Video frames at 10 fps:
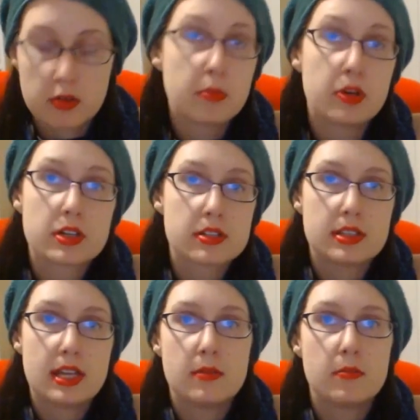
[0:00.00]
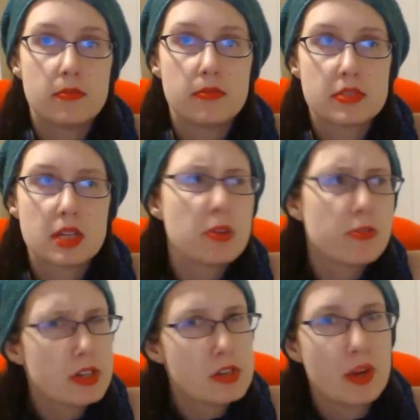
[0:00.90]
or books that some
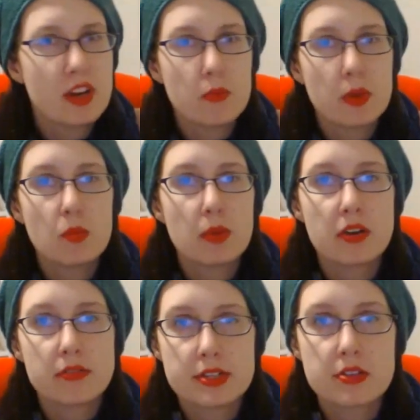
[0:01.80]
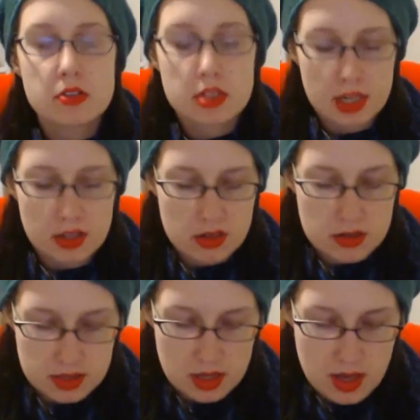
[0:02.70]
of which might have been better researched than
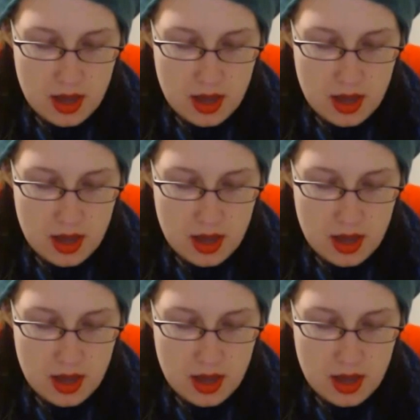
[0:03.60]
others.